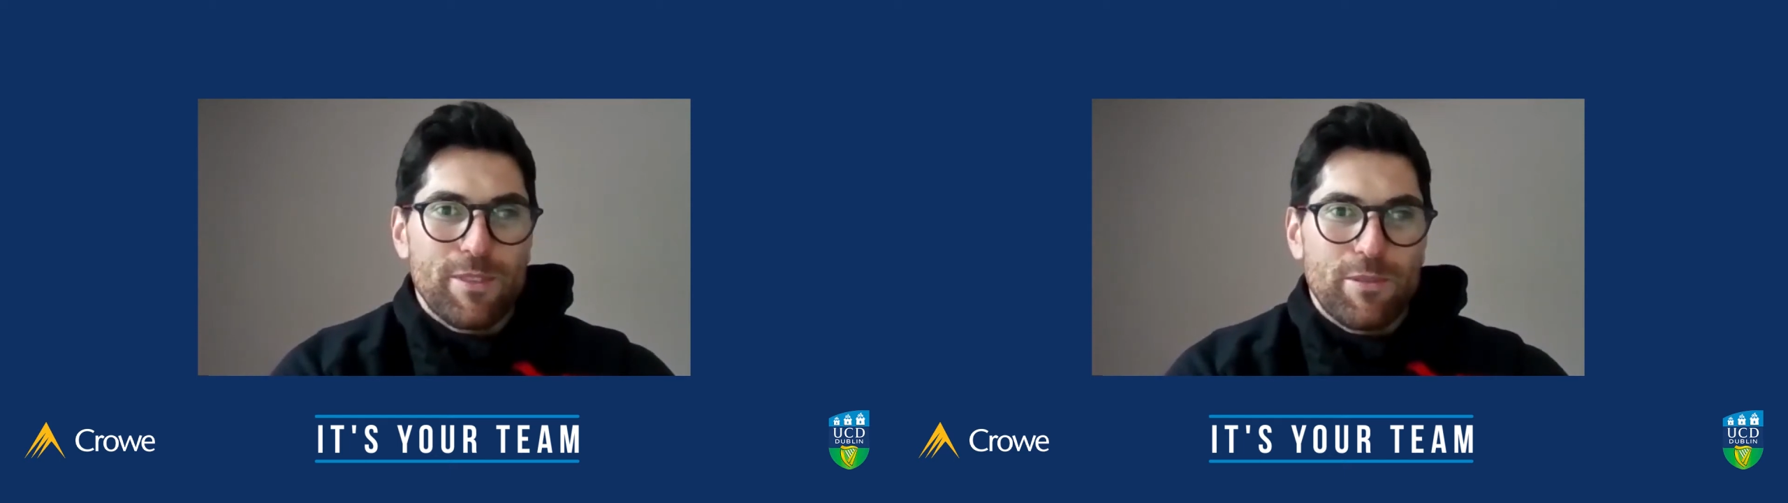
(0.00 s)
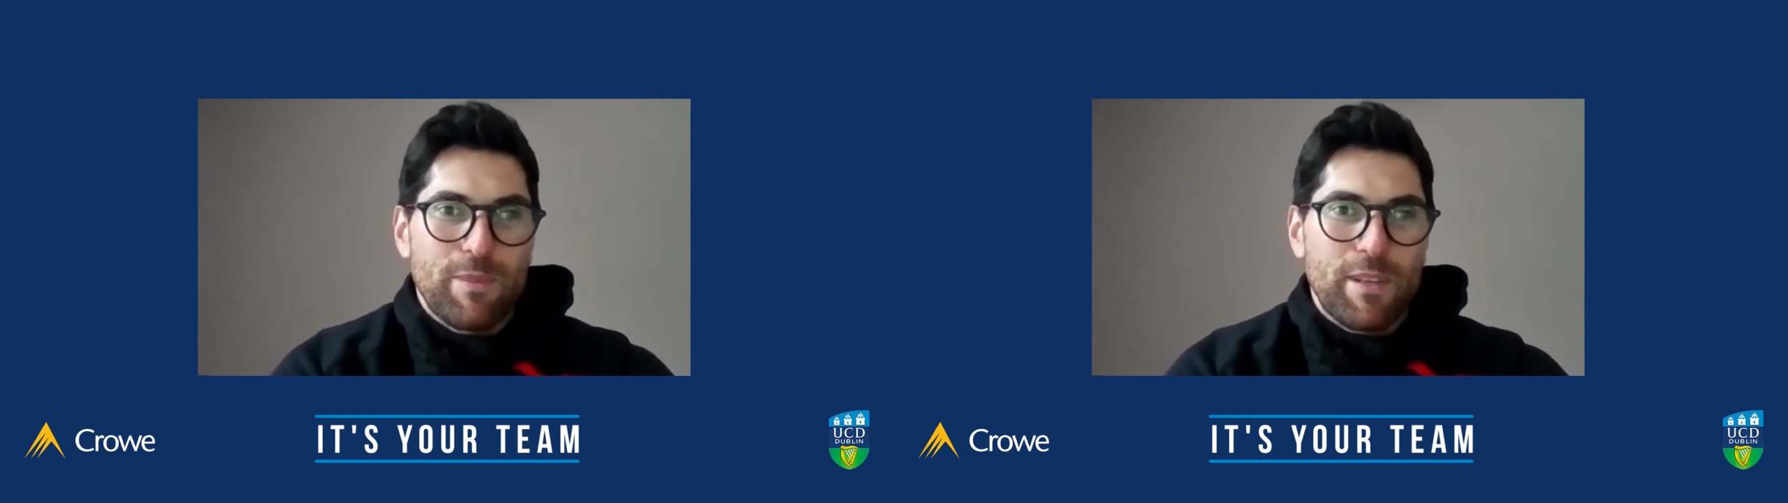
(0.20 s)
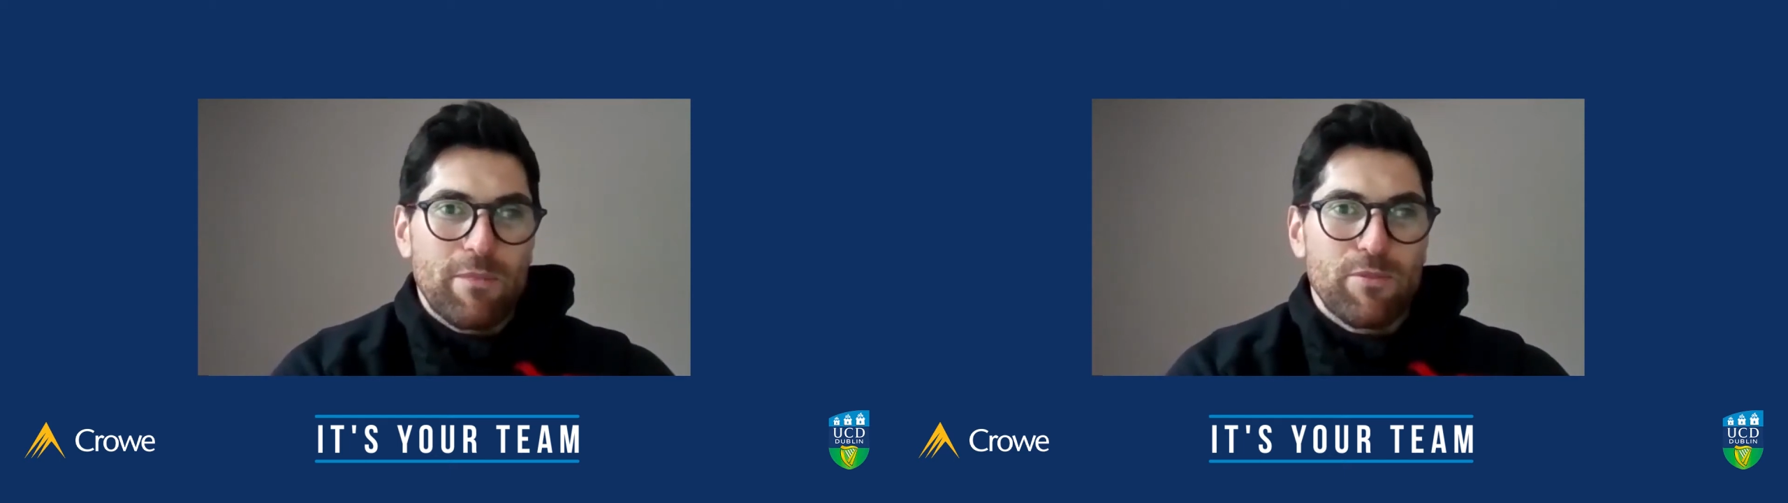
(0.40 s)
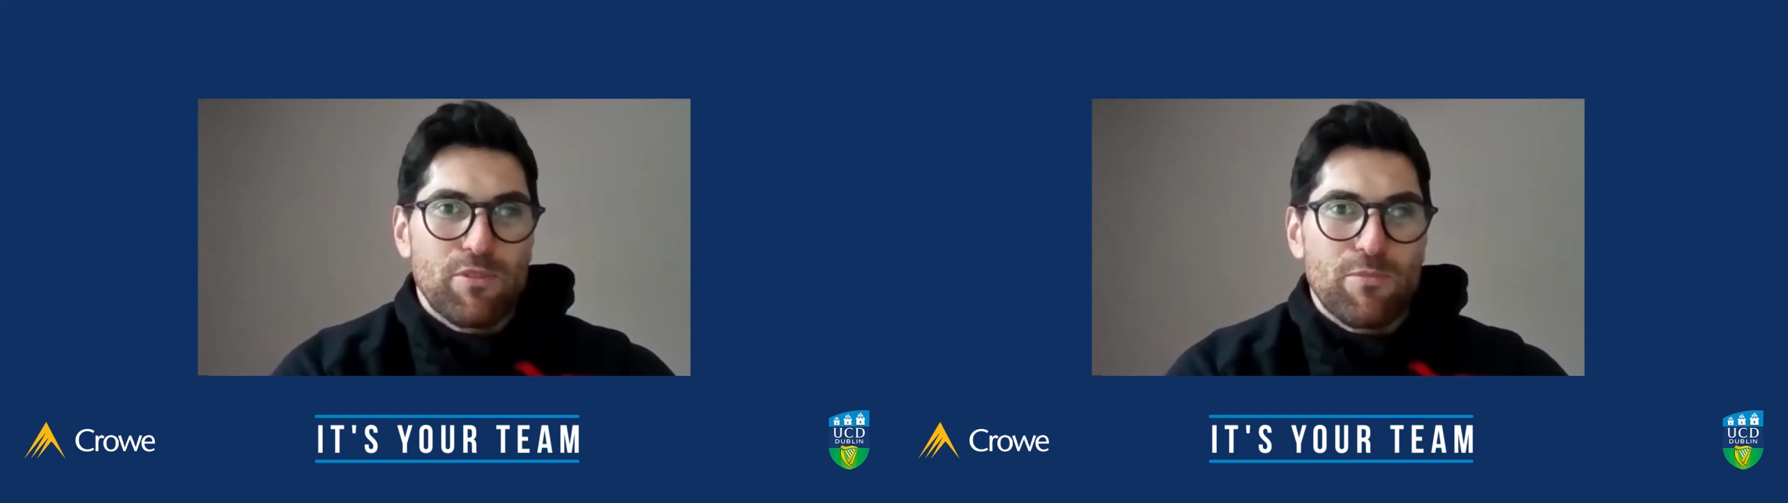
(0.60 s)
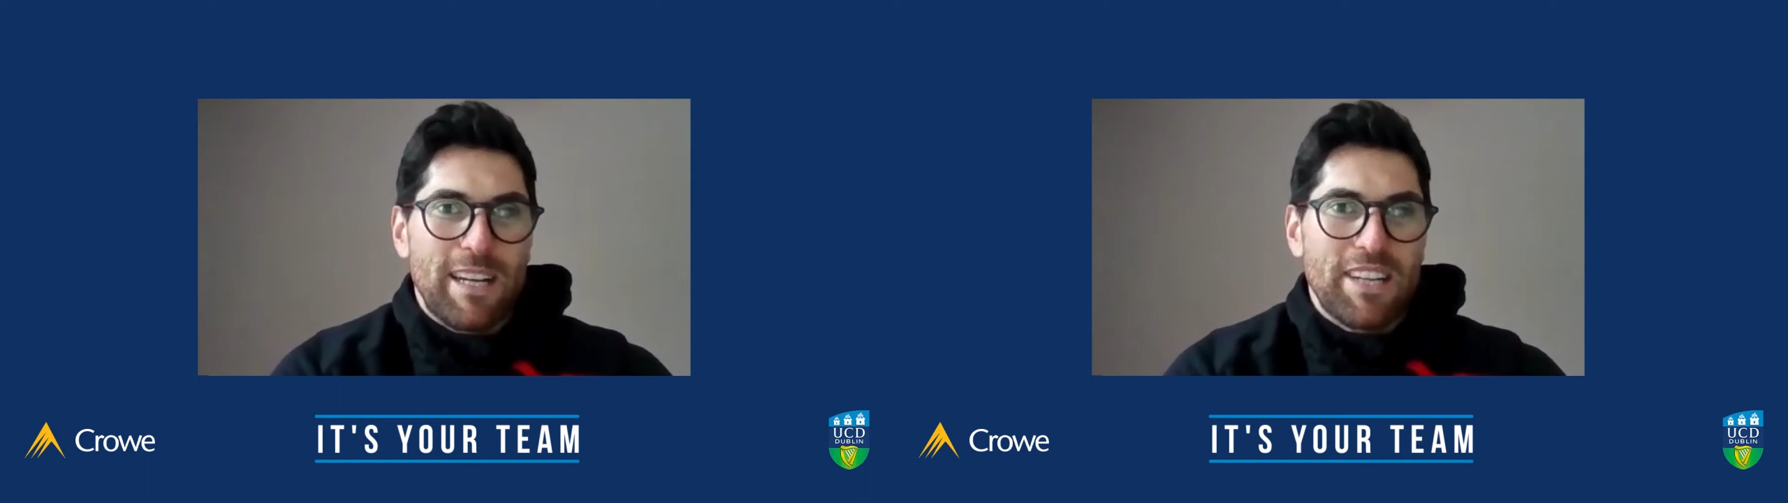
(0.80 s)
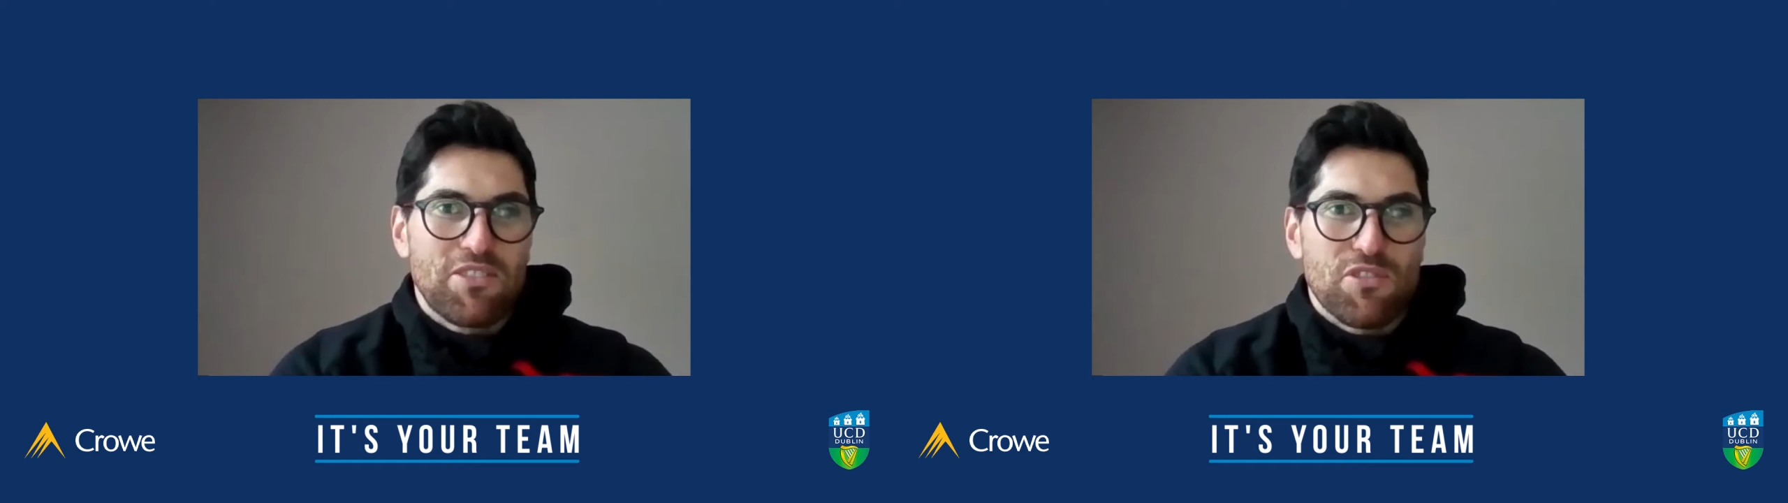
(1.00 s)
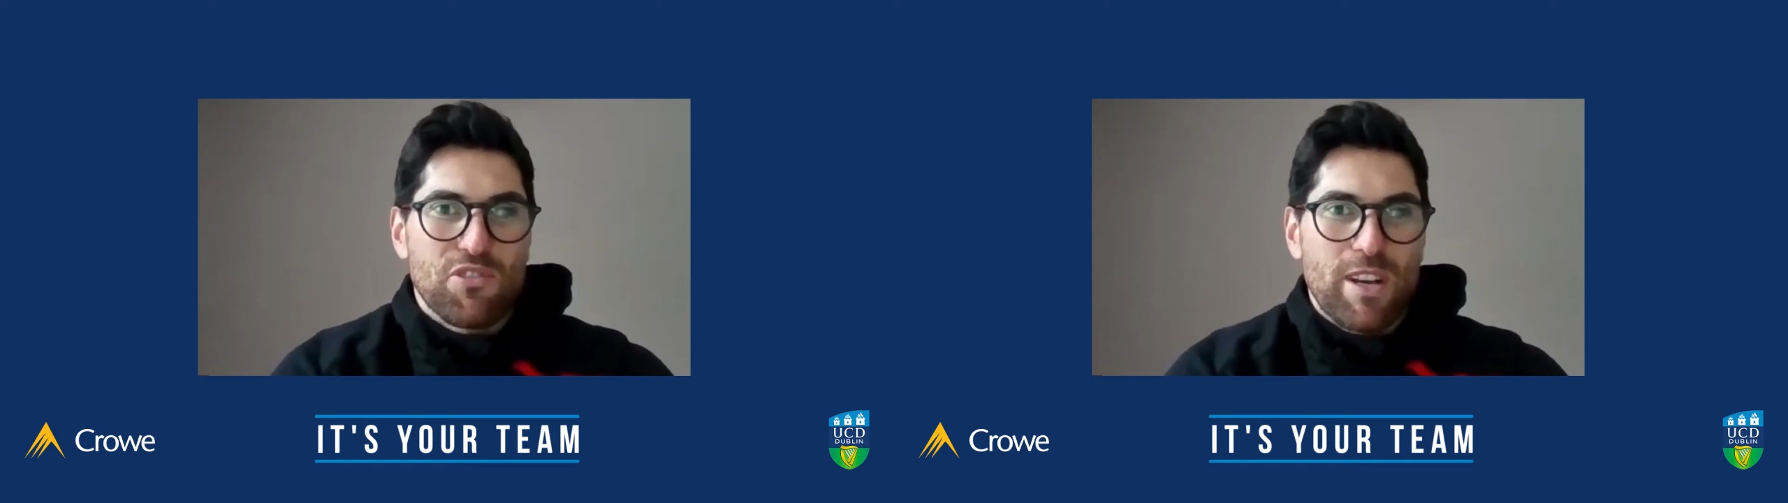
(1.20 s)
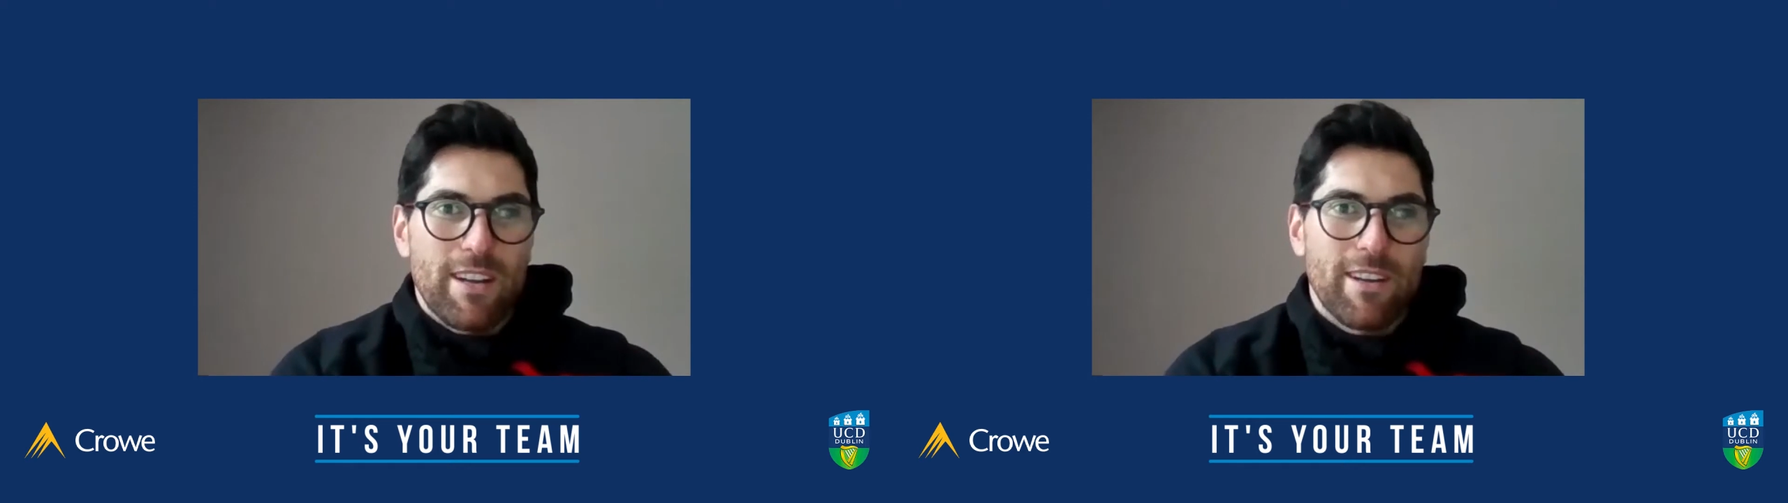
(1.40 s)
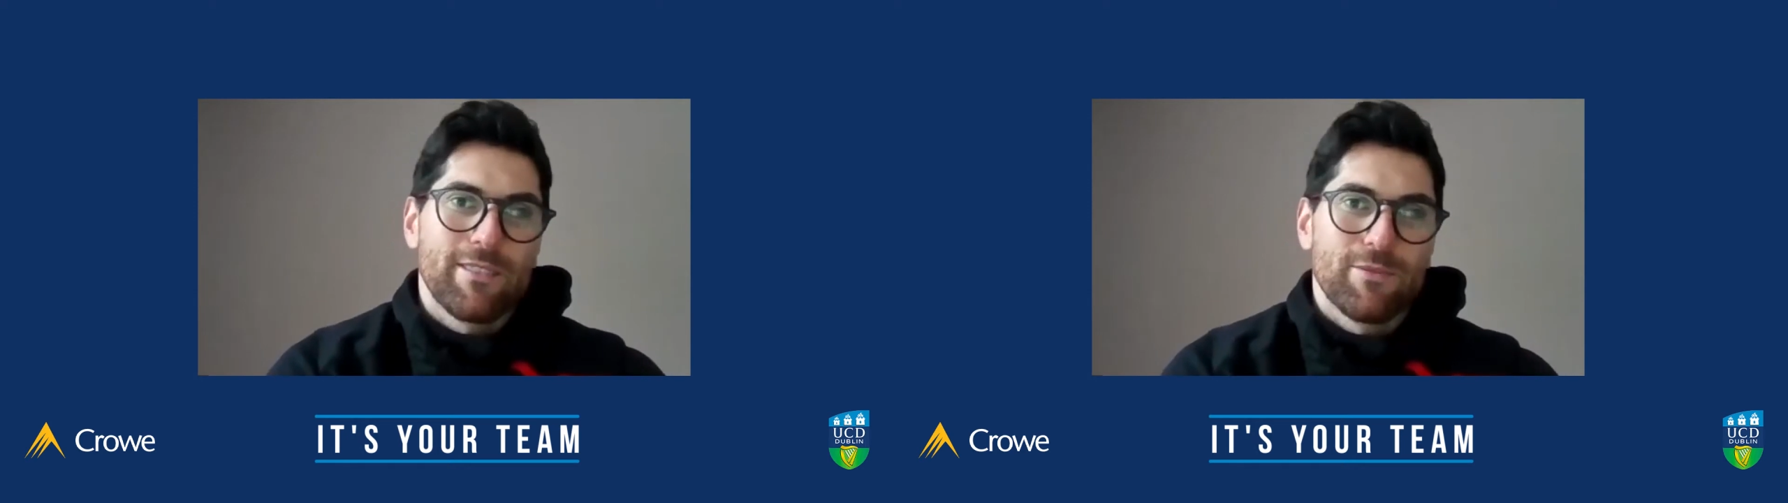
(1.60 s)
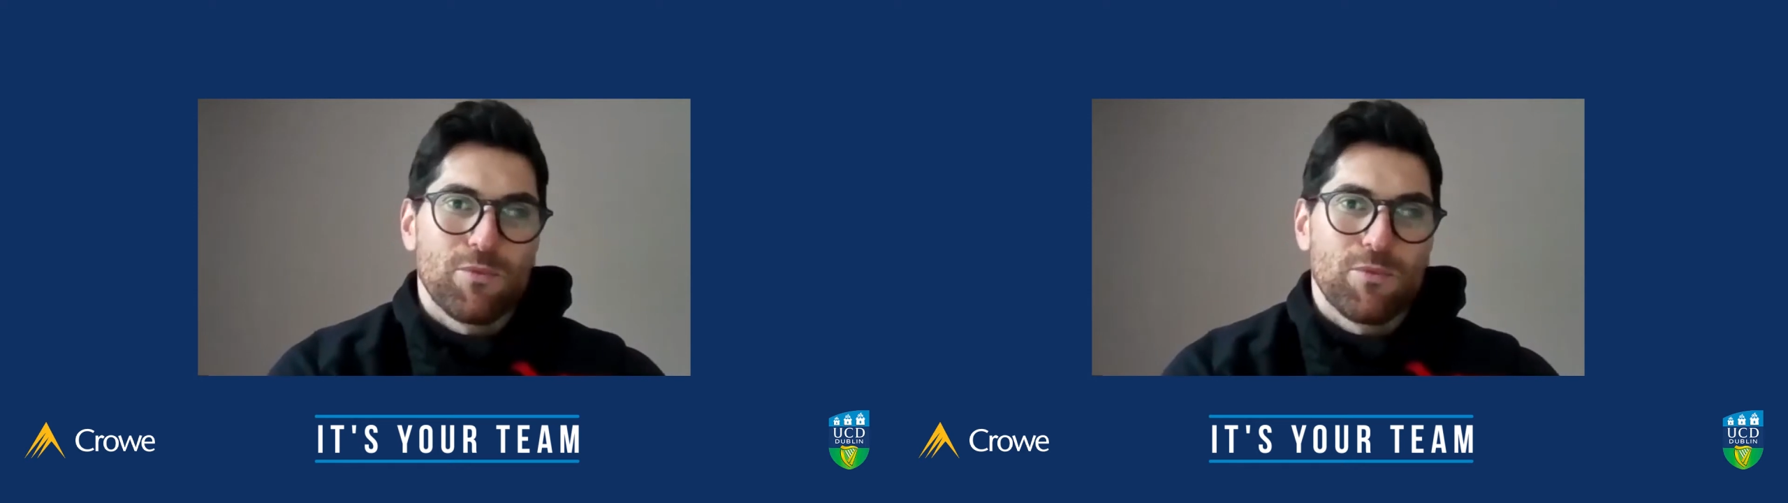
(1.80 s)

you know, being able to do my Leinster training,